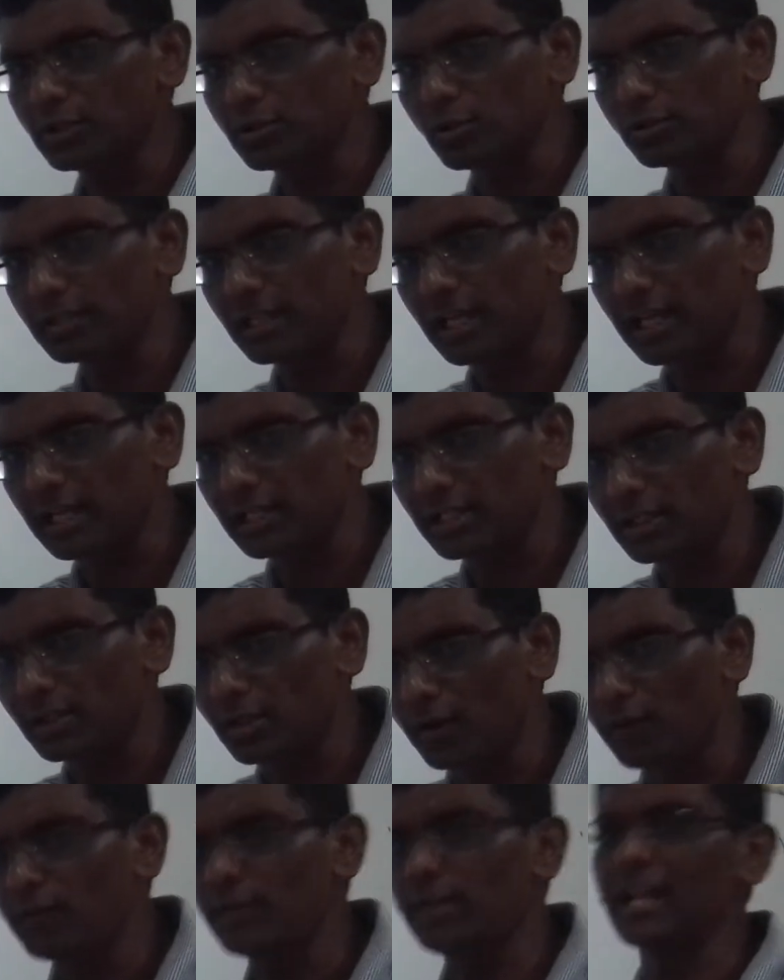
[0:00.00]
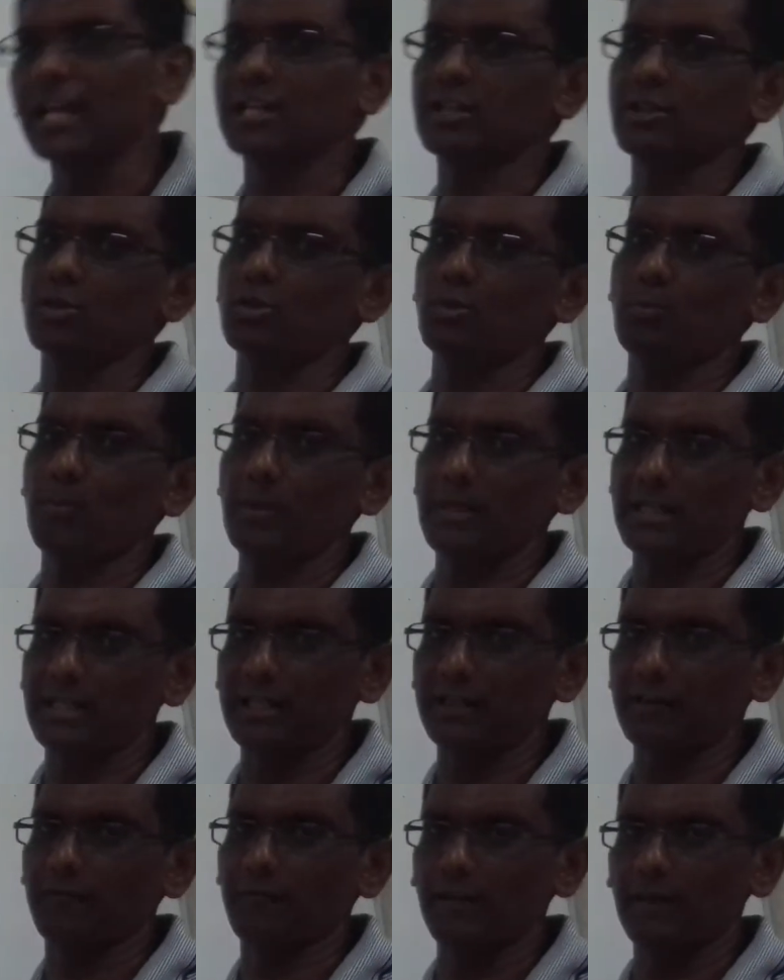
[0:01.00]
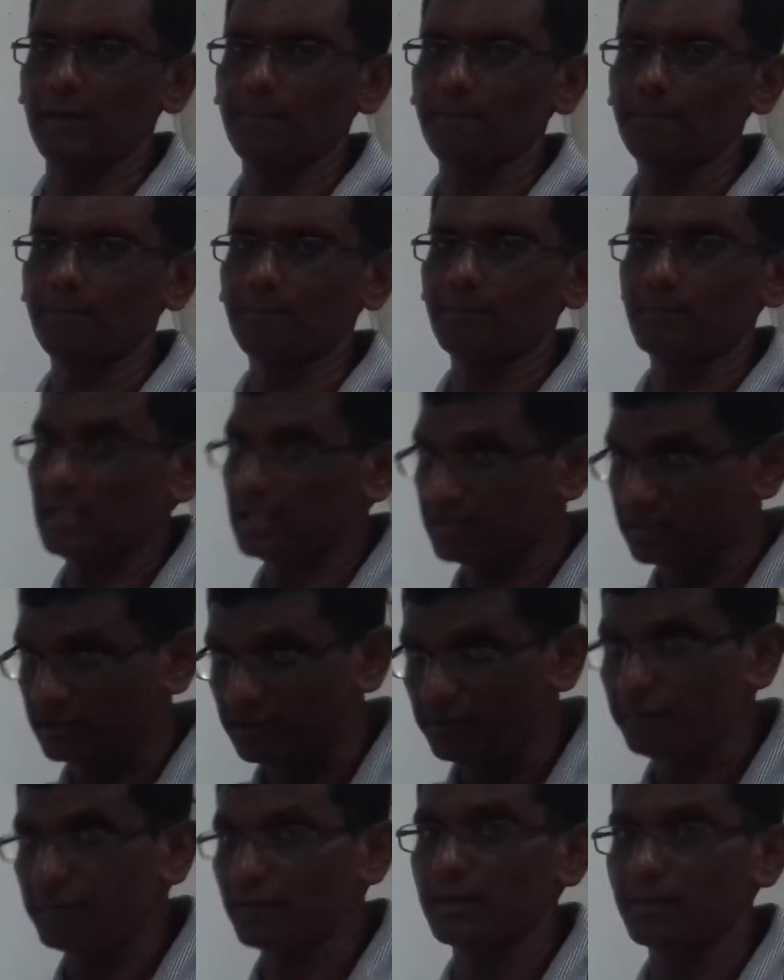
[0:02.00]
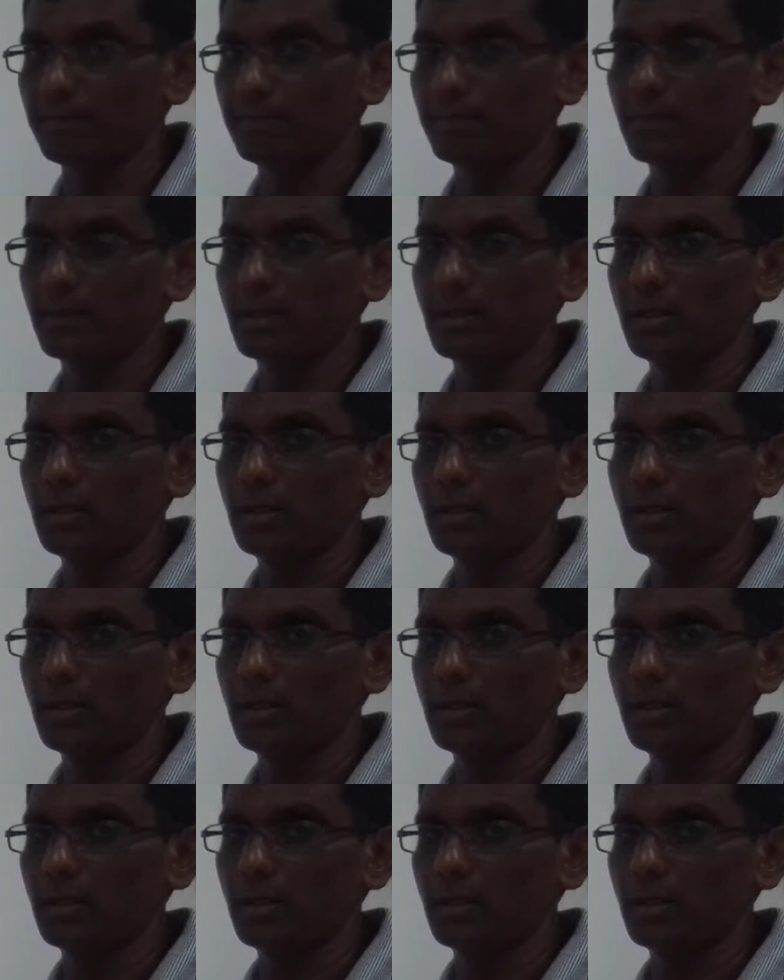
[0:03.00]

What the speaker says: shows direction of electromagnetic field. That's a difference.